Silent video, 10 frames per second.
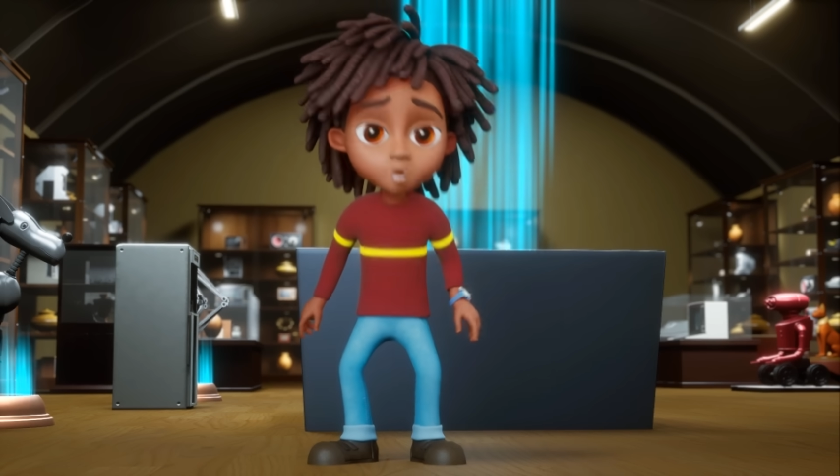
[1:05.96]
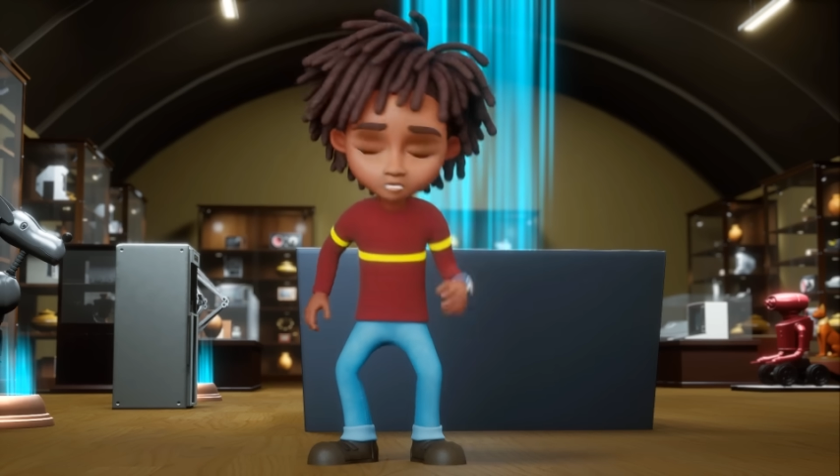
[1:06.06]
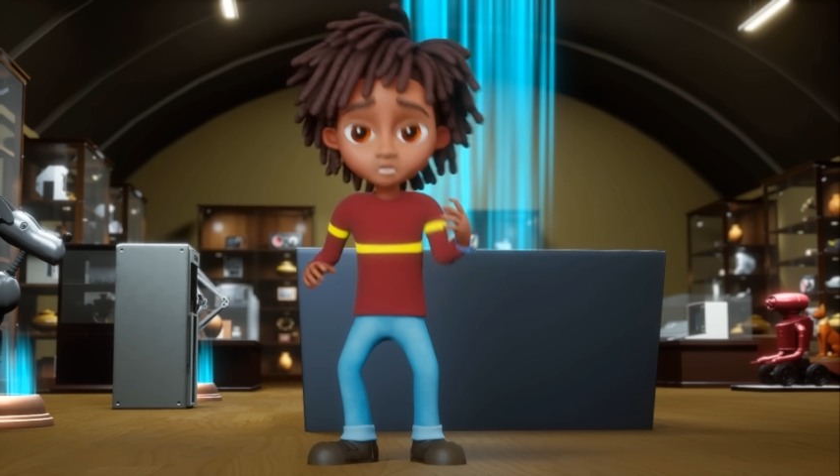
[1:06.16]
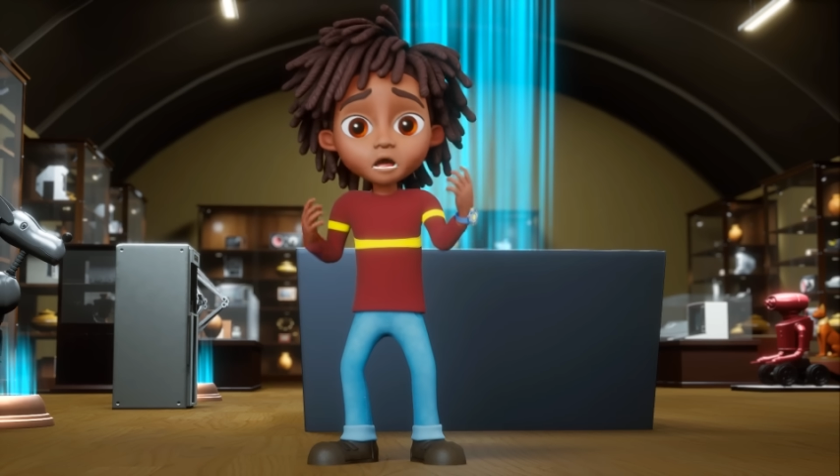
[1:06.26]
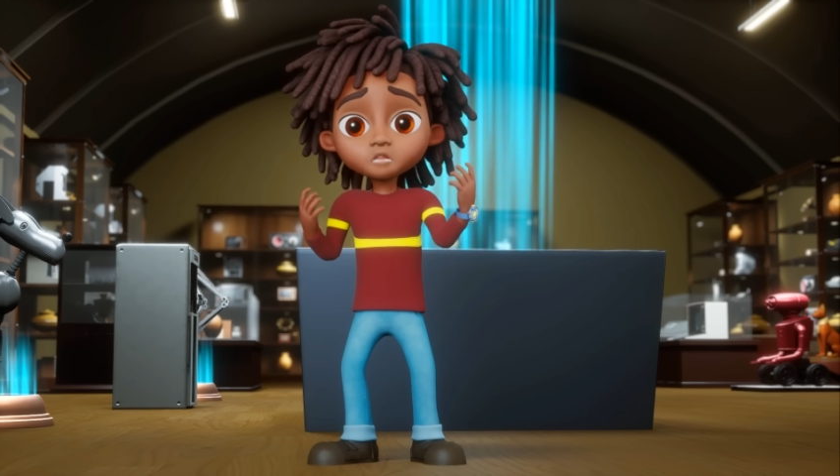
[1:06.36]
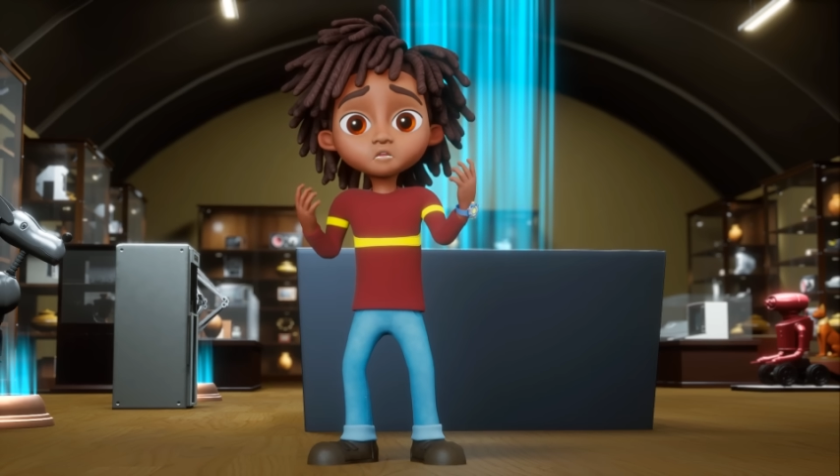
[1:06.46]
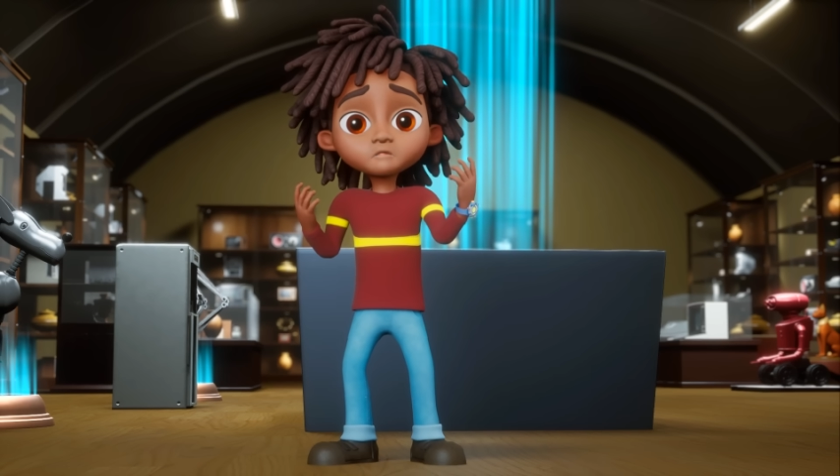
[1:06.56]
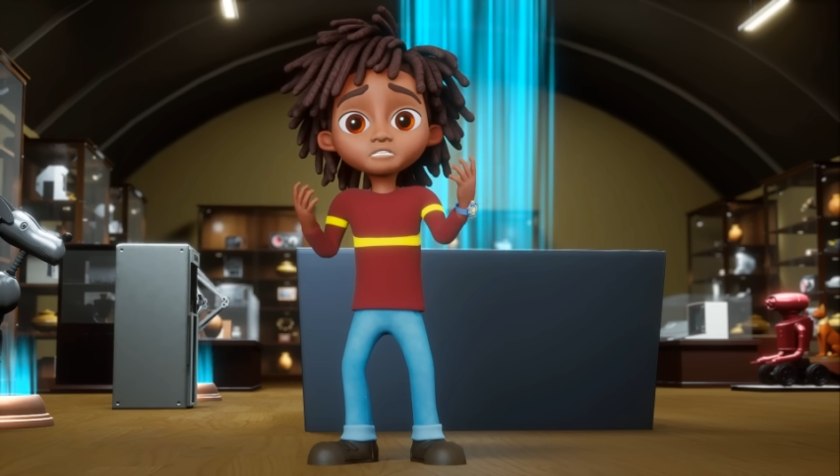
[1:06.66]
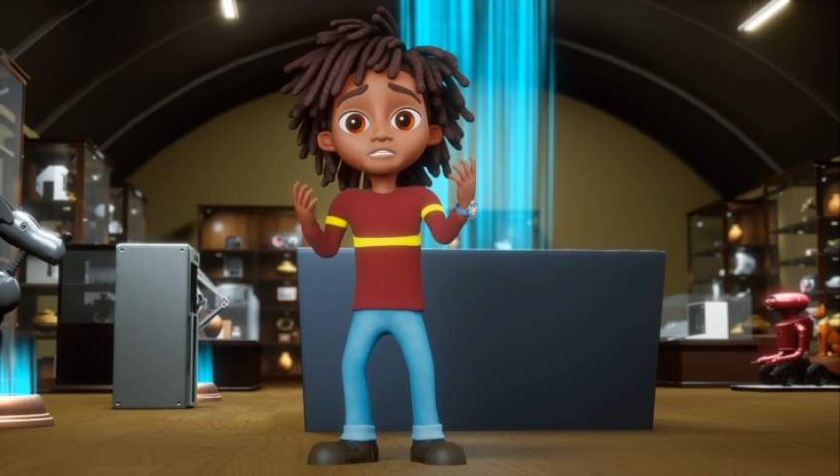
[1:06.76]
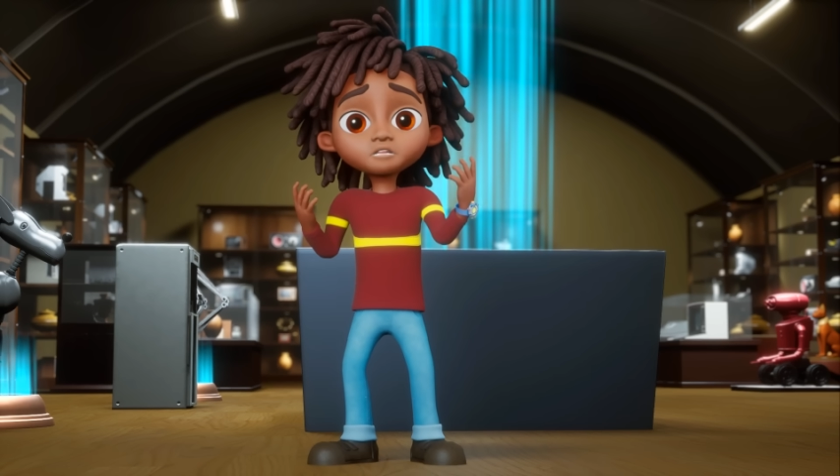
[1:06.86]
I don't
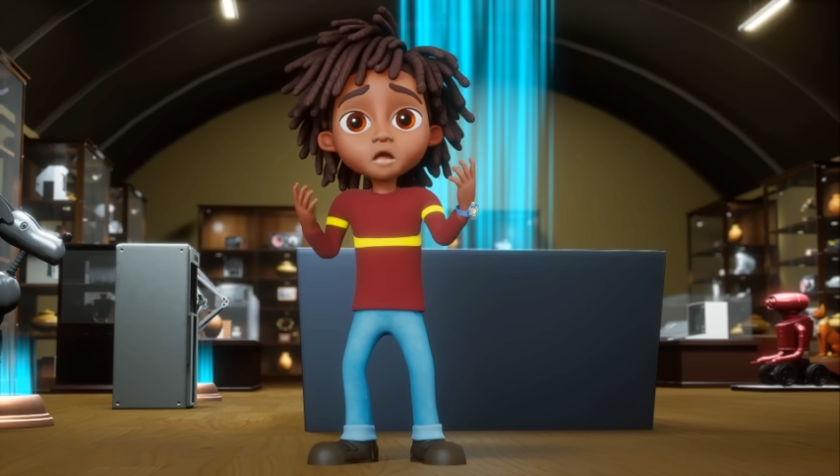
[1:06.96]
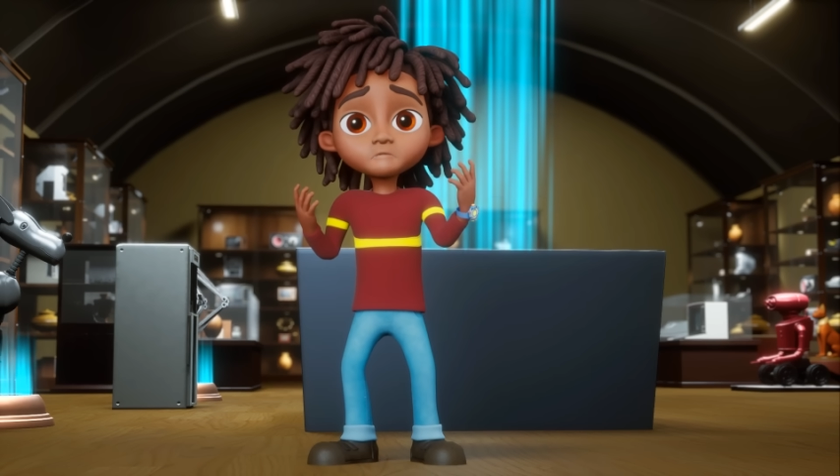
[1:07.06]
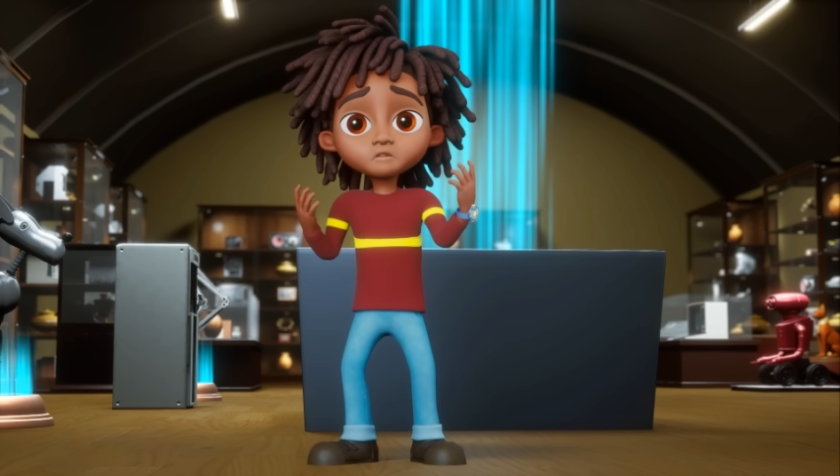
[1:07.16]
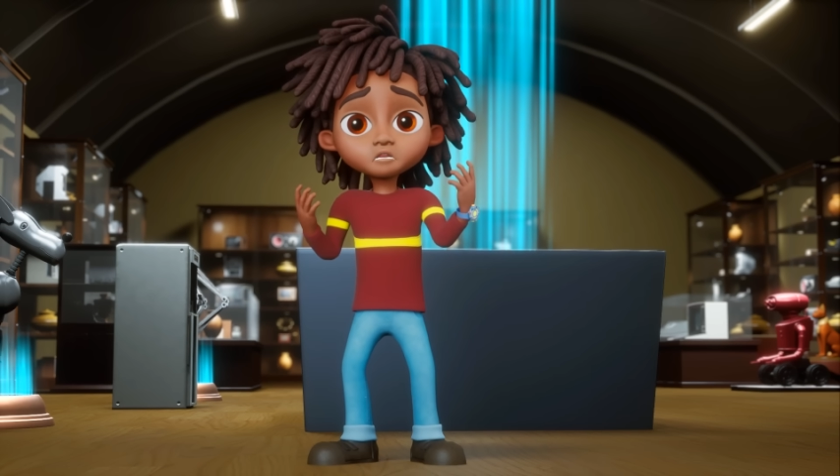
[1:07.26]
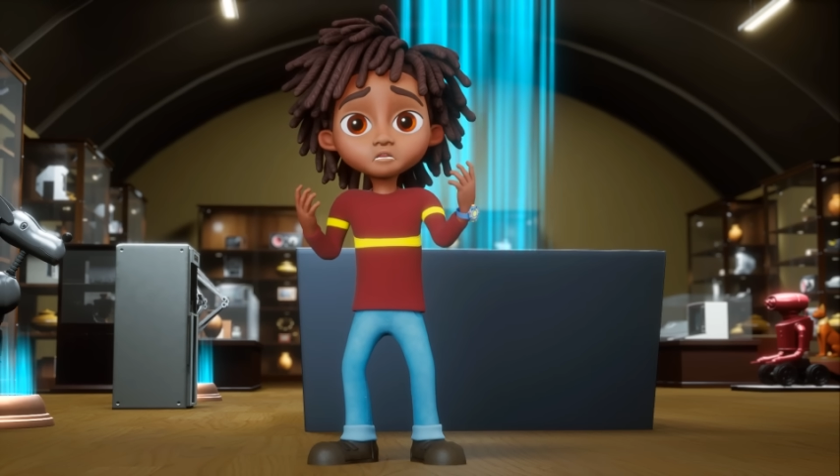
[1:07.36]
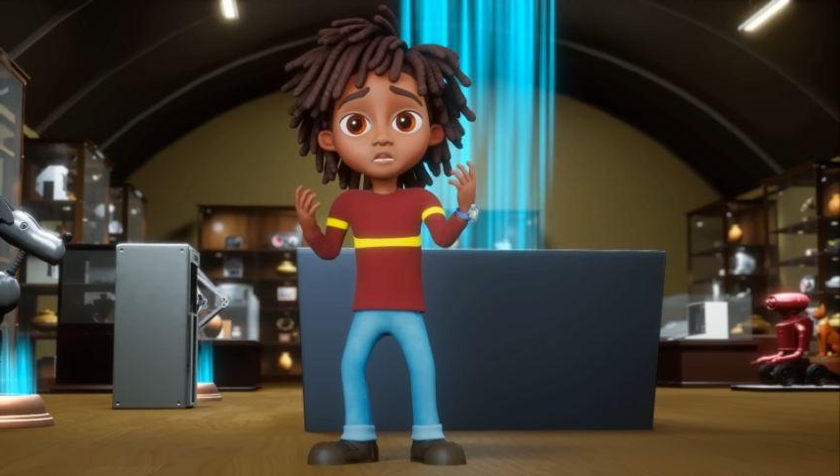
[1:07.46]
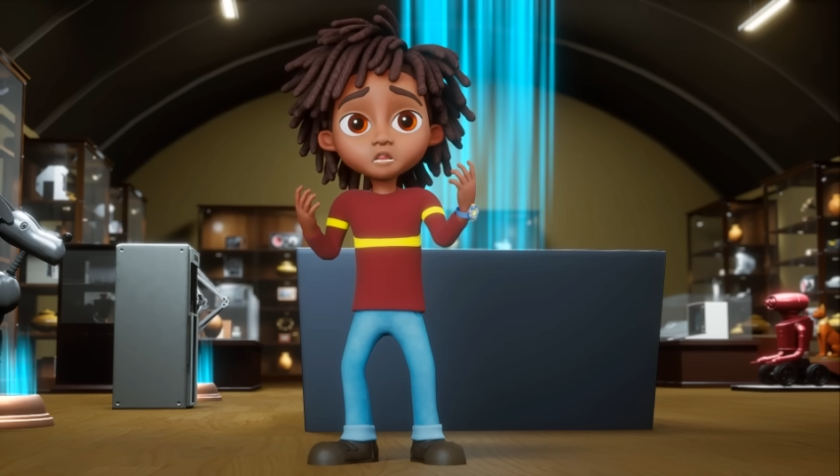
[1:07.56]
hate being trapped.